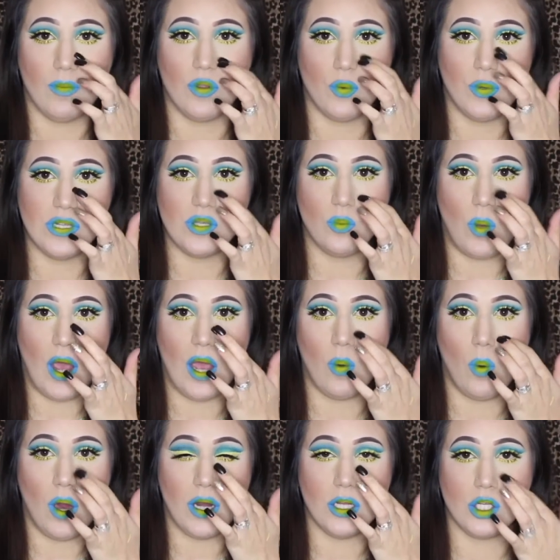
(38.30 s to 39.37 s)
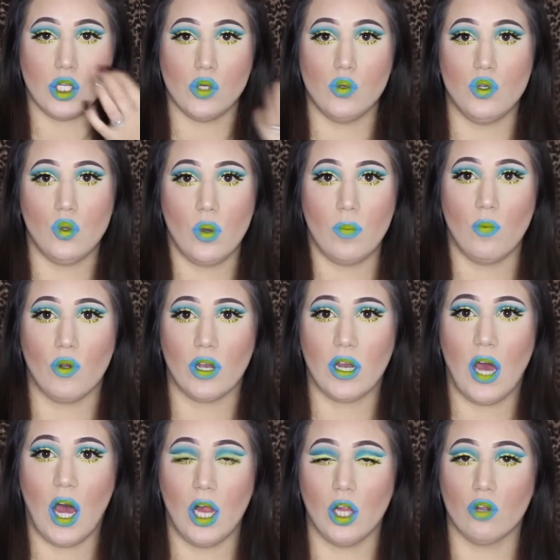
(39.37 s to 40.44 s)
The reason why I wanted to do a more
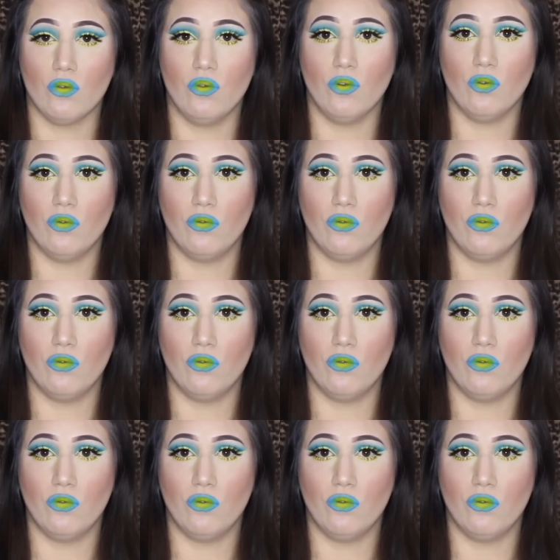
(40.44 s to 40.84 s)
colorful,